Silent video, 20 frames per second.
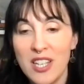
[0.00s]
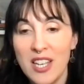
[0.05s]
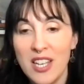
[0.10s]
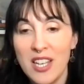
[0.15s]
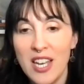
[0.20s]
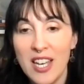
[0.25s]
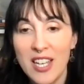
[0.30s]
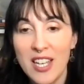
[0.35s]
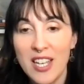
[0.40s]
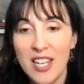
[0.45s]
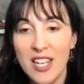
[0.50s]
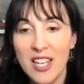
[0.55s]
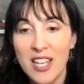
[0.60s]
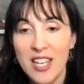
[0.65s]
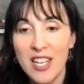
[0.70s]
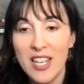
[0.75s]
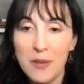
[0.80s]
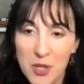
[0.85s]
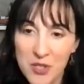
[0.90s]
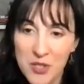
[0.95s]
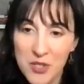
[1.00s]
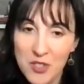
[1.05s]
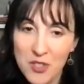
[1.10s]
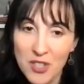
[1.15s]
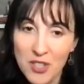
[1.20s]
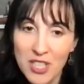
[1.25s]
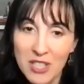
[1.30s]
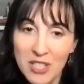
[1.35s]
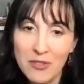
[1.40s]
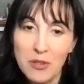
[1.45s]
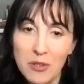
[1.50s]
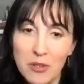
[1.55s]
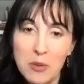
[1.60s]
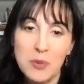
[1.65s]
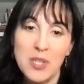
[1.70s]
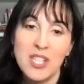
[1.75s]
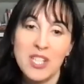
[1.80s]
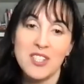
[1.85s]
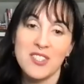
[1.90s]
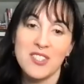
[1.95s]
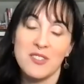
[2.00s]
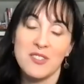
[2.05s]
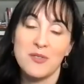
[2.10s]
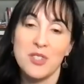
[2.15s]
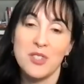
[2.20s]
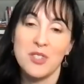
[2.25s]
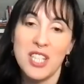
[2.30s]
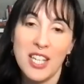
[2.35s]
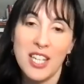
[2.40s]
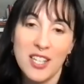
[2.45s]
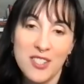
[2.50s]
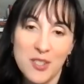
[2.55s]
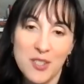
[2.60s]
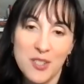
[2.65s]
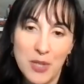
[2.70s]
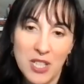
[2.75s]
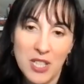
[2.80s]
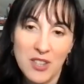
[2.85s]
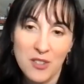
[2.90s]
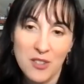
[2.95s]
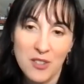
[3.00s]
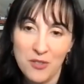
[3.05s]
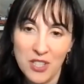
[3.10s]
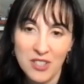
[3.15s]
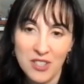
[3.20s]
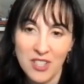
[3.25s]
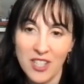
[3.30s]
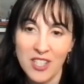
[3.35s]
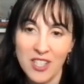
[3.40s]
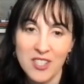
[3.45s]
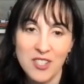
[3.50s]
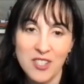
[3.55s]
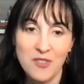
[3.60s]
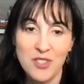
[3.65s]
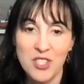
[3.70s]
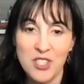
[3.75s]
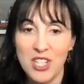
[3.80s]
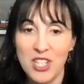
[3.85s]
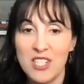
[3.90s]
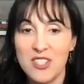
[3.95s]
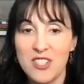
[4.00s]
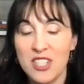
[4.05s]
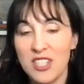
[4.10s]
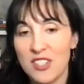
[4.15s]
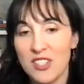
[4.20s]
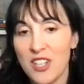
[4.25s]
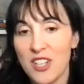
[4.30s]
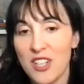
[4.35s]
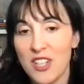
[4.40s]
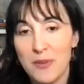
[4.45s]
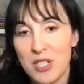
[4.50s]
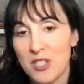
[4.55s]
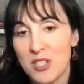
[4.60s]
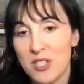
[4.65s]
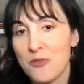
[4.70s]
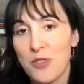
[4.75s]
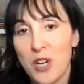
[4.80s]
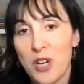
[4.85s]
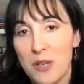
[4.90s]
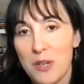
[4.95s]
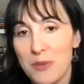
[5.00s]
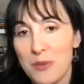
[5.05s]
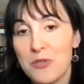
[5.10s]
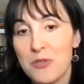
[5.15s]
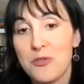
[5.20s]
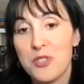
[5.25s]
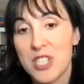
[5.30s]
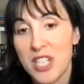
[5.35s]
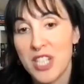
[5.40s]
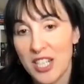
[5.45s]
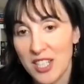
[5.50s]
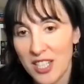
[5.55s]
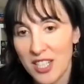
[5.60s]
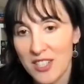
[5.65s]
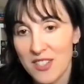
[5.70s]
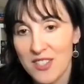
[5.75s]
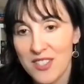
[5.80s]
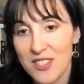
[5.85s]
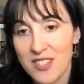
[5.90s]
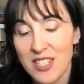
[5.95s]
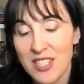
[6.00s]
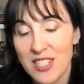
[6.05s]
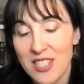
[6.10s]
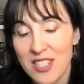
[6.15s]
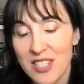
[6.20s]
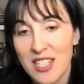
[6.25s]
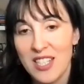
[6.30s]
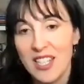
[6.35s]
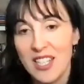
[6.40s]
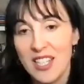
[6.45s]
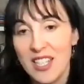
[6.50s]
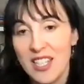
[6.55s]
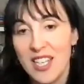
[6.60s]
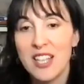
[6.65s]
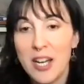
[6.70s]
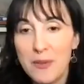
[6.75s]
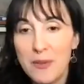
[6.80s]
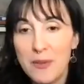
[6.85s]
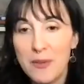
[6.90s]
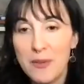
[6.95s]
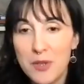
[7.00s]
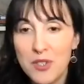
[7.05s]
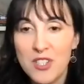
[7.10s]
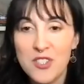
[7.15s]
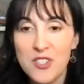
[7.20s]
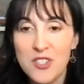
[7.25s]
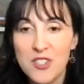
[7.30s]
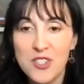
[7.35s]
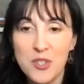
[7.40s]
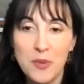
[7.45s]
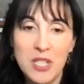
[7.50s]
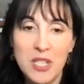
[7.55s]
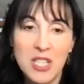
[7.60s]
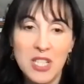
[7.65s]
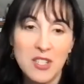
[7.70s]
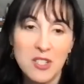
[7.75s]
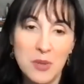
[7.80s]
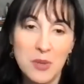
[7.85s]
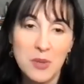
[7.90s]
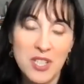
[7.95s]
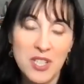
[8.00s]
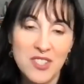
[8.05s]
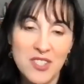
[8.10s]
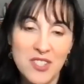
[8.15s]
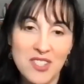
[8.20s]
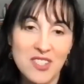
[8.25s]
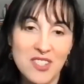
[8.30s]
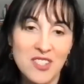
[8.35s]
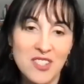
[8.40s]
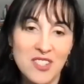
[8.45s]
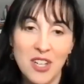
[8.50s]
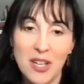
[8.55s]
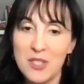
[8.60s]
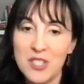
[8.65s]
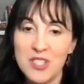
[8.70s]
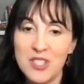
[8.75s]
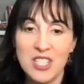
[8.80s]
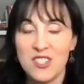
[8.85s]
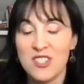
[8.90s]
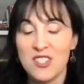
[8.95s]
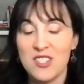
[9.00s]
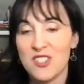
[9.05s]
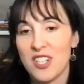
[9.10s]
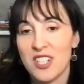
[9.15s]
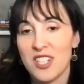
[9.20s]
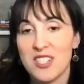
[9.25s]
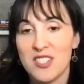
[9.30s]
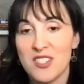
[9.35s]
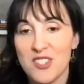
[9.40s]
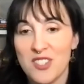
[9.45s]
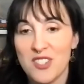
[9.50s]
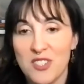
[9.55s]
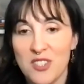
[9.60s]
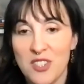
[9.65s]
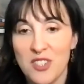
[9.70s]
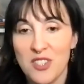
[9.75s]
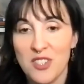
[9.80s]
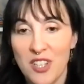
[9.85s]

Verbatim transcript: And I'm also joining from a place that really has been at the front lines of a changing climate and environment for decades. And in Labrador and so many other places, climate change is not a distant